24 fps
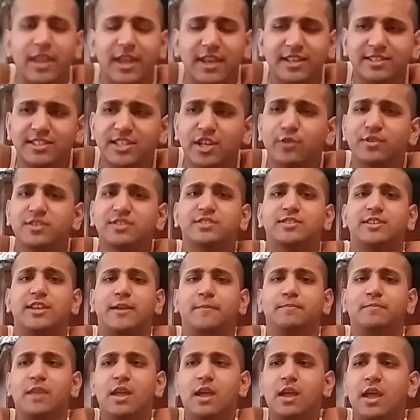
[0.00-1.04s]
Like,
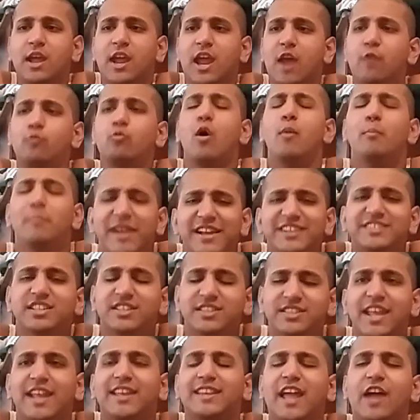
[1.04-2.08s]
seriously. And what makes
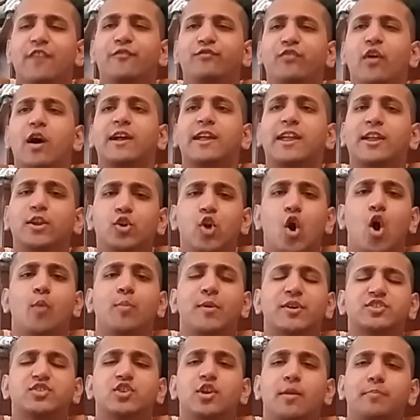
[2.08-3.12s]
you think that fucking
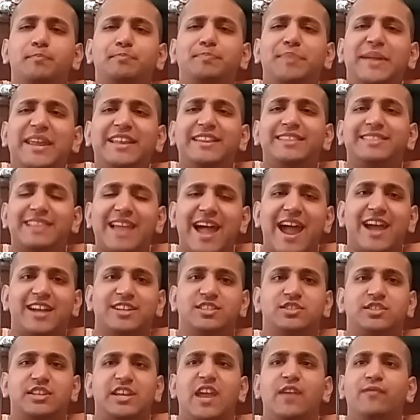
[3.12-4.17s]
Goldberg's gonna beat
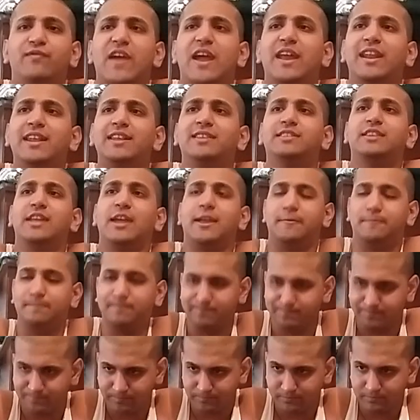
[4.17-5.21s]
Lashley? If anything,
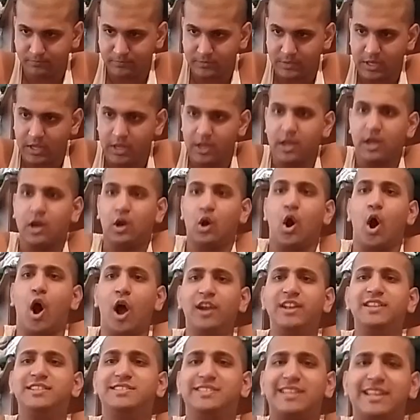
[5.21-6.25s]

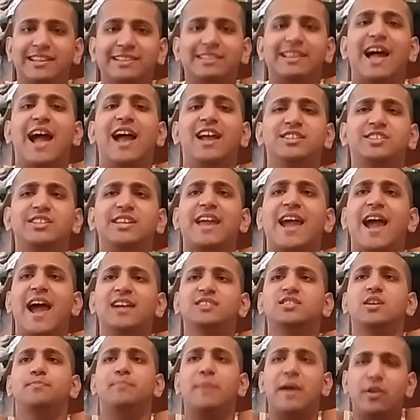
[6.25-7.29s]
honestly, Lashley
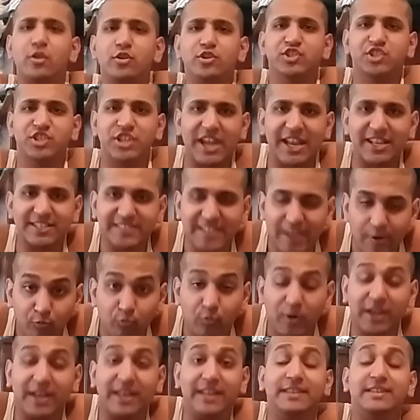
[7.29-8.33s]
has a better chance
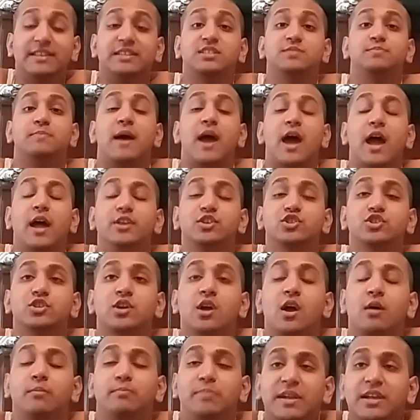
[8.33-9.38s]
at winning this
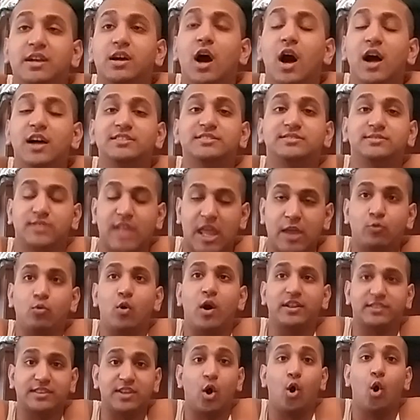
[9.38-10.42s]
match because, like,
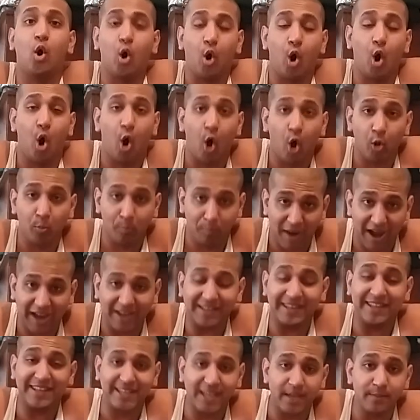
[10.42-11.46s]
what, the whole
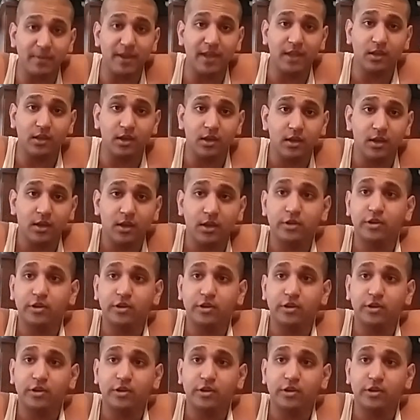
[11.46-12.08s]
Almighty gimmick?